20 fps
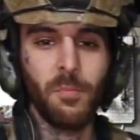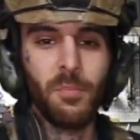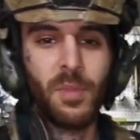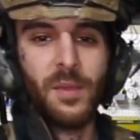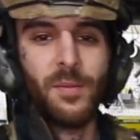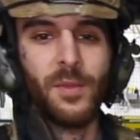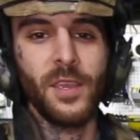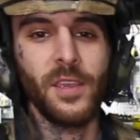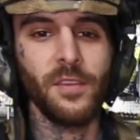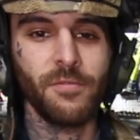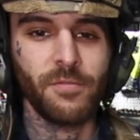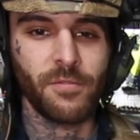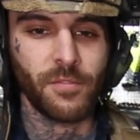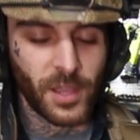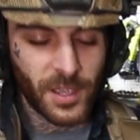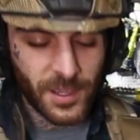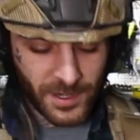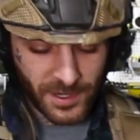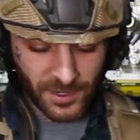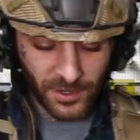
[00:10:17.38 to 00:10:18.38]
BB
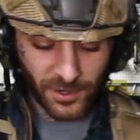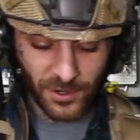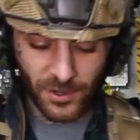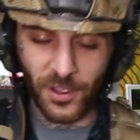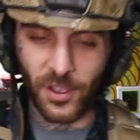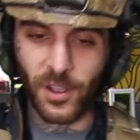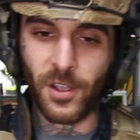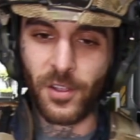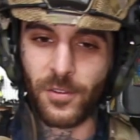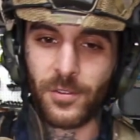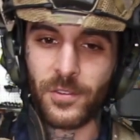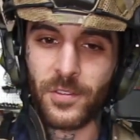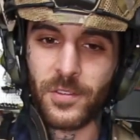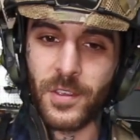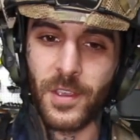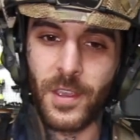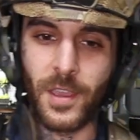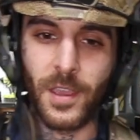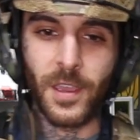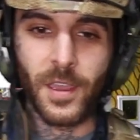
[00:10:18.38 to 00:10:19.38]
flying in your goggles.
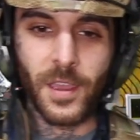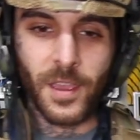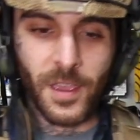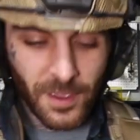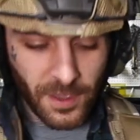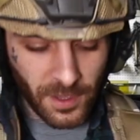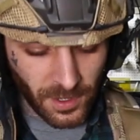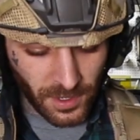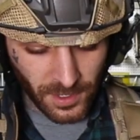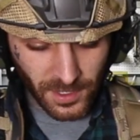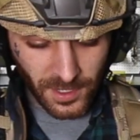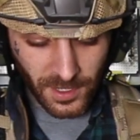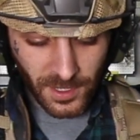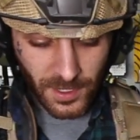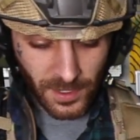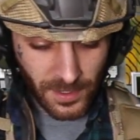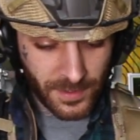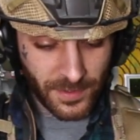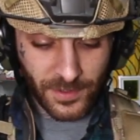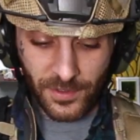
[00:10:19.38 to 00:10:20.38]

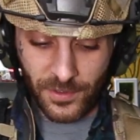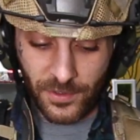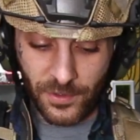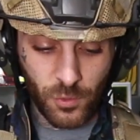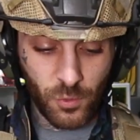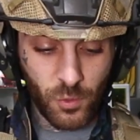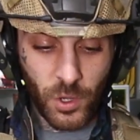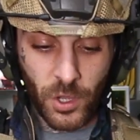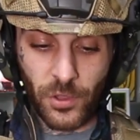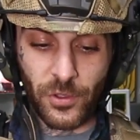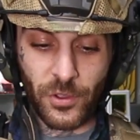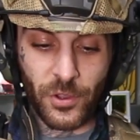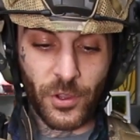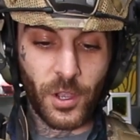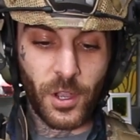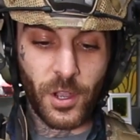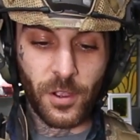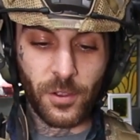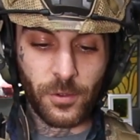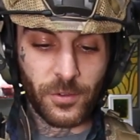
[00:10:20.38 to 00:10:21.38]
2 other
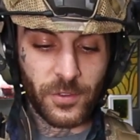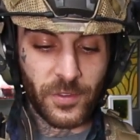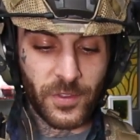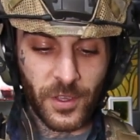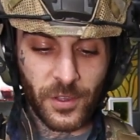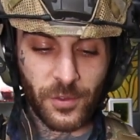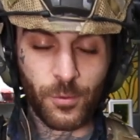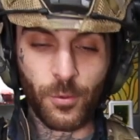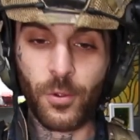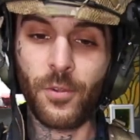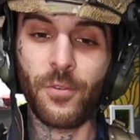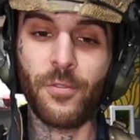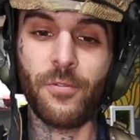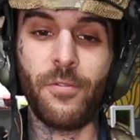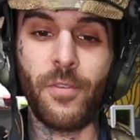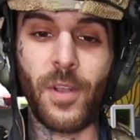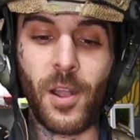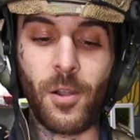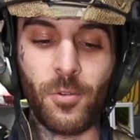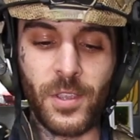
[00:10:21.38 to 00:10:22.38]
goggles, these were
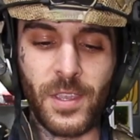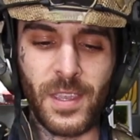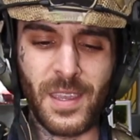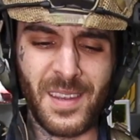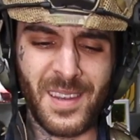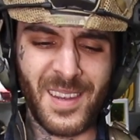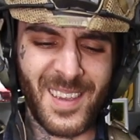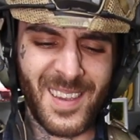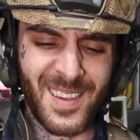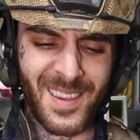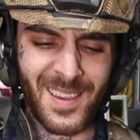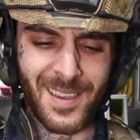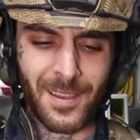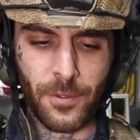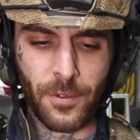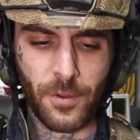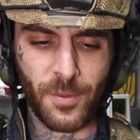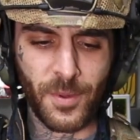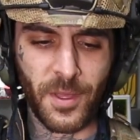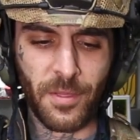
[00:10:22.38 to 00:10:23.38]
Valken.
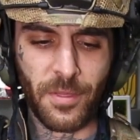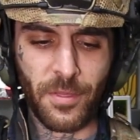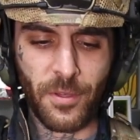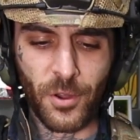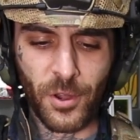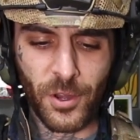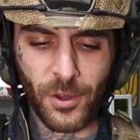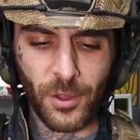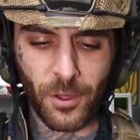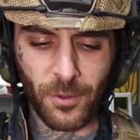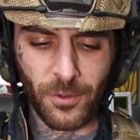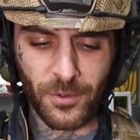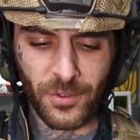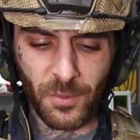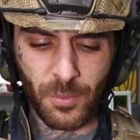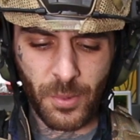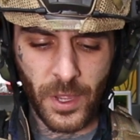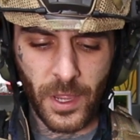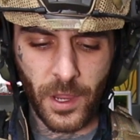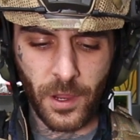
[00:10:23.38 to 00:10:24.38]
They're about $30 a
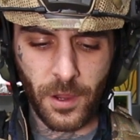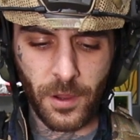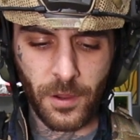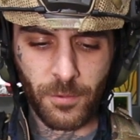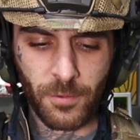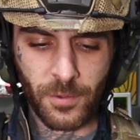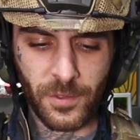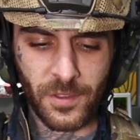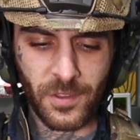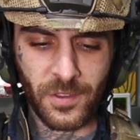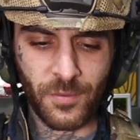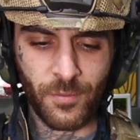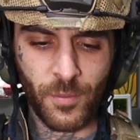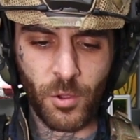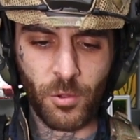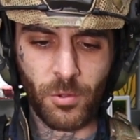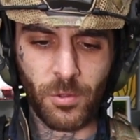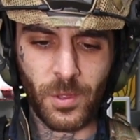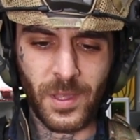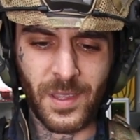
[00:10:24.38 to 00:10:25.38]
pair with the
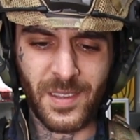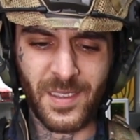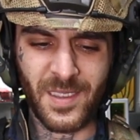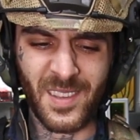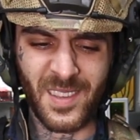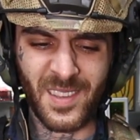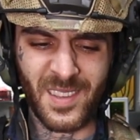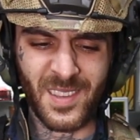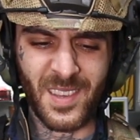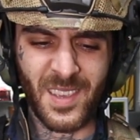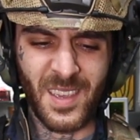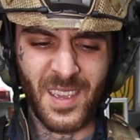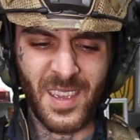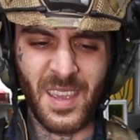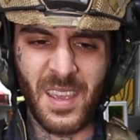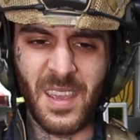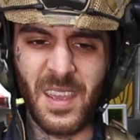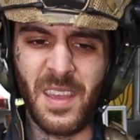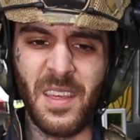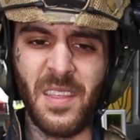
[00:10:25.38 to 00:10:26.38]
smoke lenses.
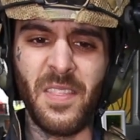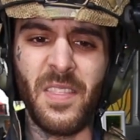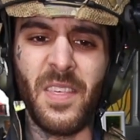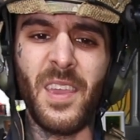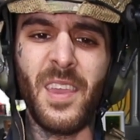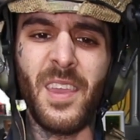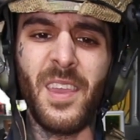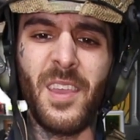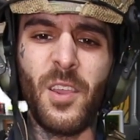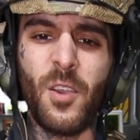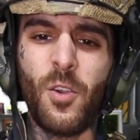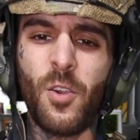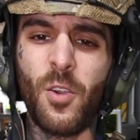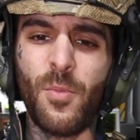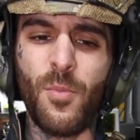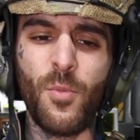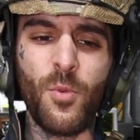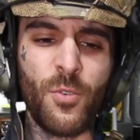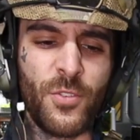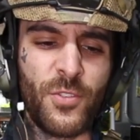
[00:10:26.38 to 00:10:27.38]
They
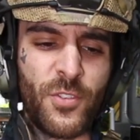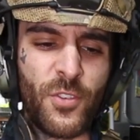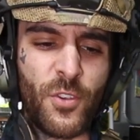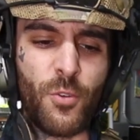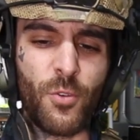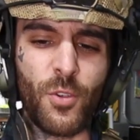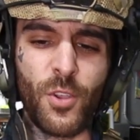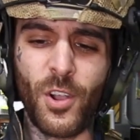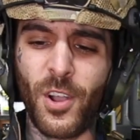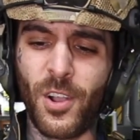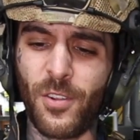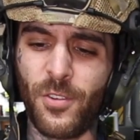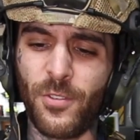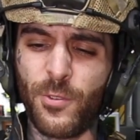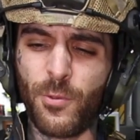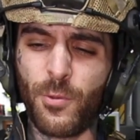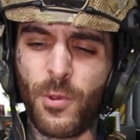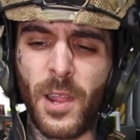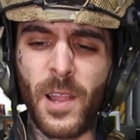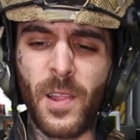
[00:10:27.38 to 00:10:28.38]
are more so goggles.
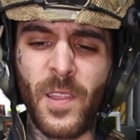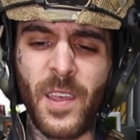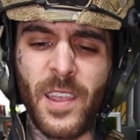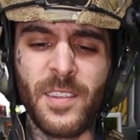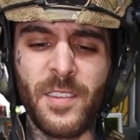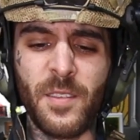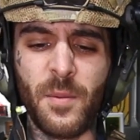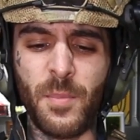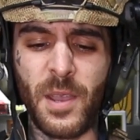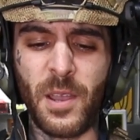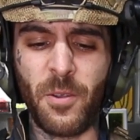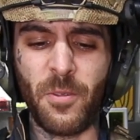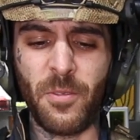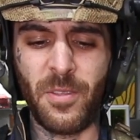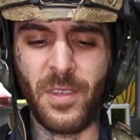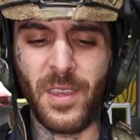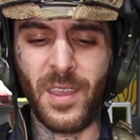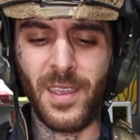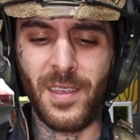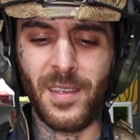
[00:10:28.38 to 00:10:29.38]
What I liked about
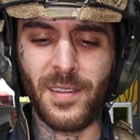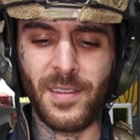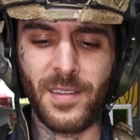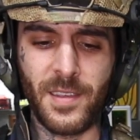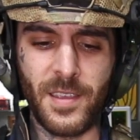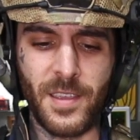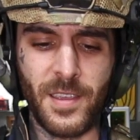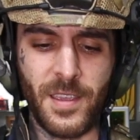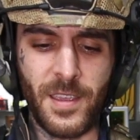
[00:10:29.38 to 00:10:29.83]
these